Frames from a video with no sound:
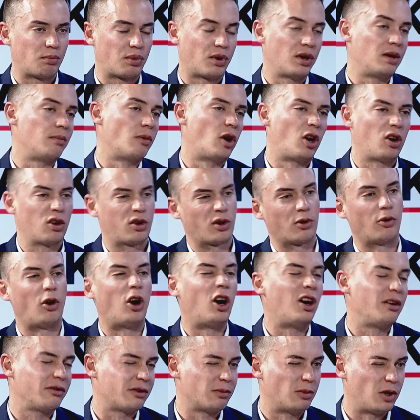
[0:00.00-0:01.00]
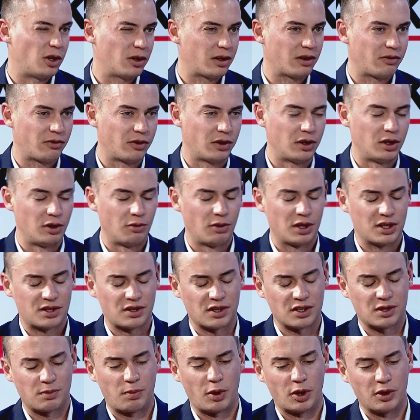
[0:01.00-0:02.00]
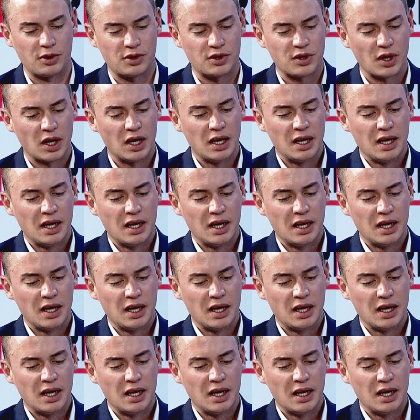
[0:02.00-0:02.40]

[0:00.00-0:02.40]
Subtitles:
pre-market or aftermarket for the US, I suppose.